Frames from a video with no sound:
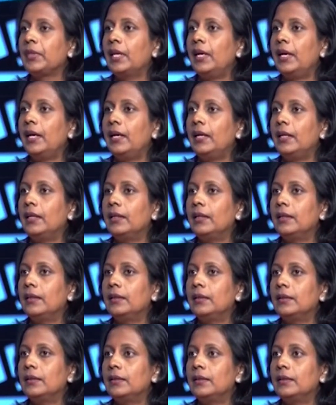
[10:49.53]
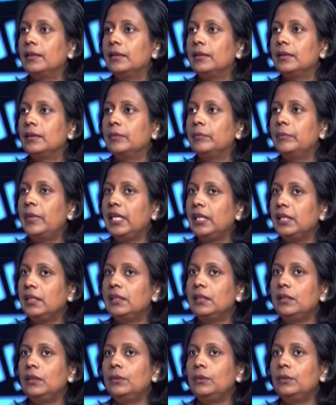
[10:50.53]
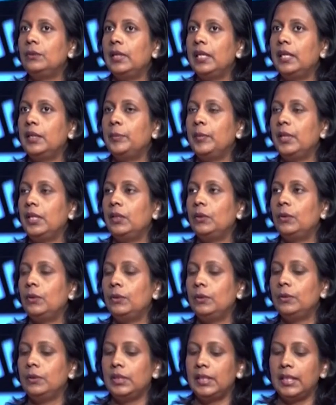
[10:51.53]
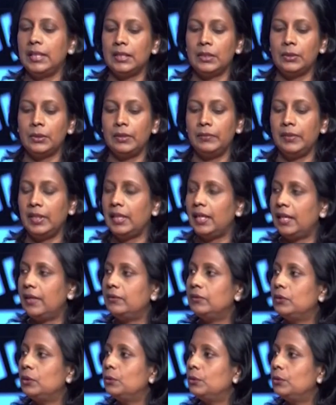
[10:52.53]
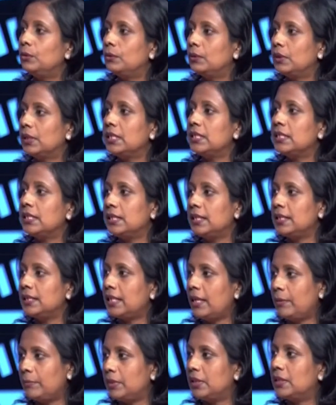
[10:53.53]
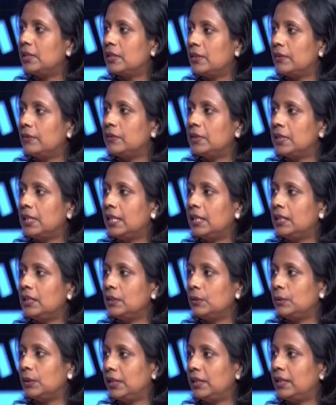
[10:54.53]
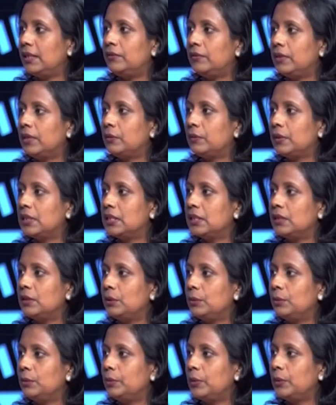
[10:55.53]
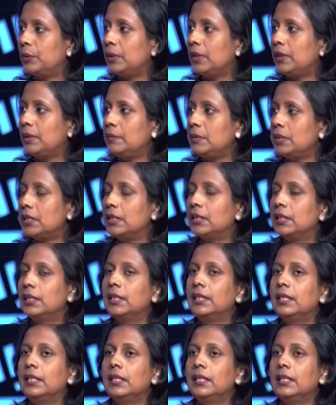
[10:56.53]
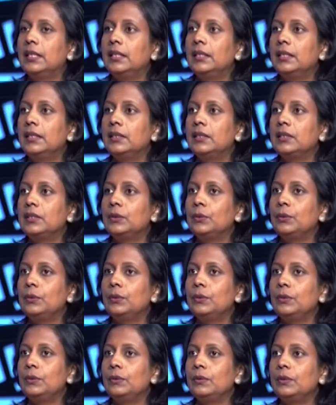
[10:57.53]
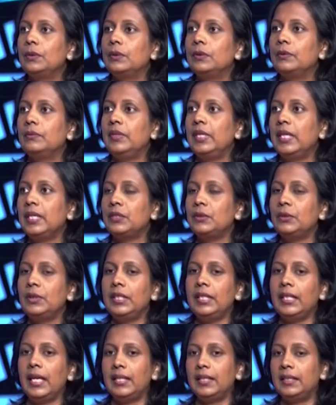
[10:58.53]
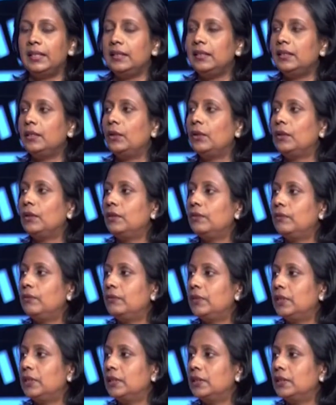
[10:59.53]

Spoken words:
and Batticolo and Beliholduwa. Actually, we have two regional chapters of SLA, so they have requested two programs. So we actually gather a lot of